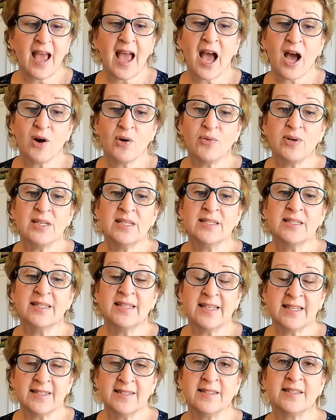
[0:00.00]
How is
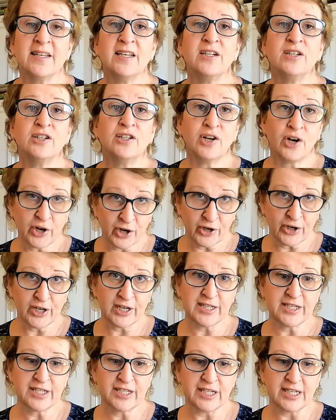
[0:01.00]
this
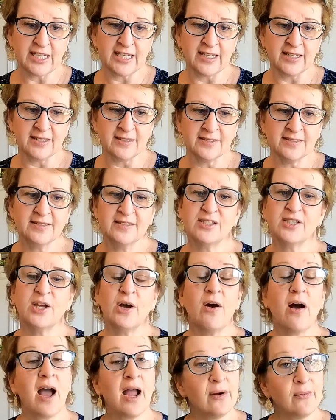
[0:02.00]
encouraging?
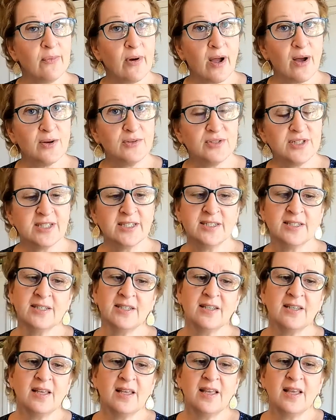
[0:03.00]
So I wrote,
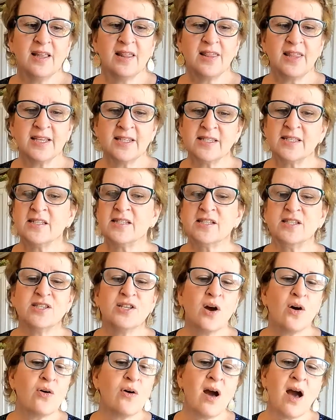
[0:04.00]
this is
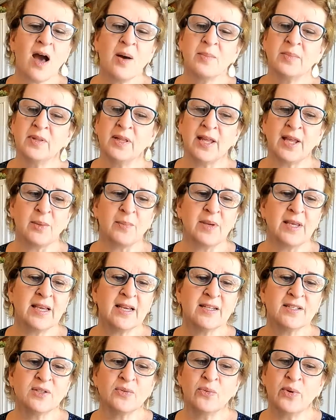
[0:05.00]
so humbling
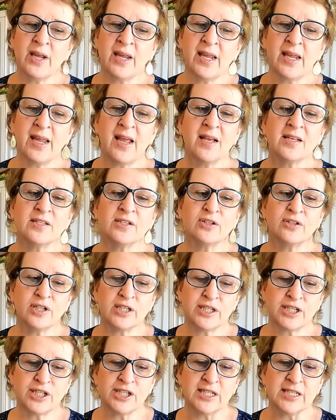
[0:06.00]
because we as
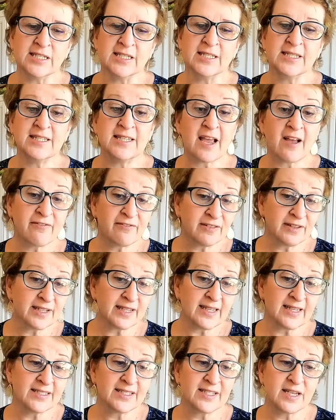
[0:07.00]
Christians
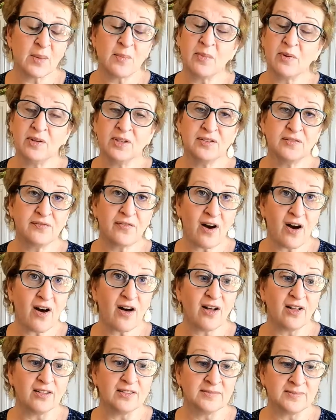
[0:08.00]
definitely stumble and
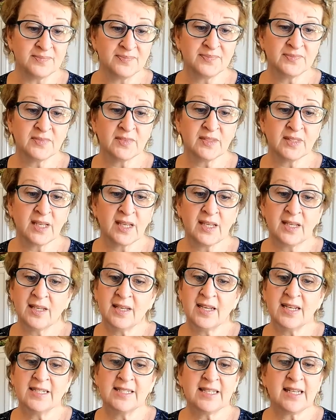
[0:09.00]
fall.
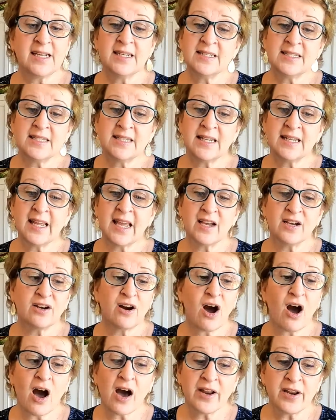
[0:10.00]
It's easy to get
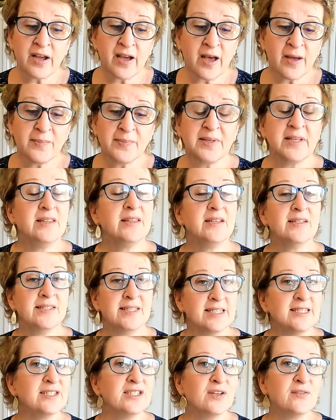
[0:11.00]
caught up in the
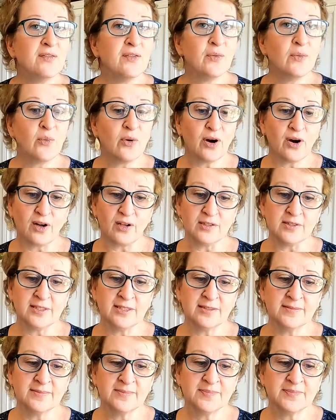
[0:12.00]
sins of the
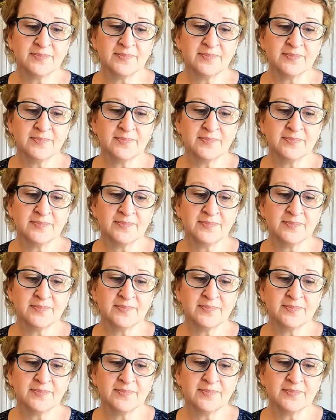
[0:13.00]
world.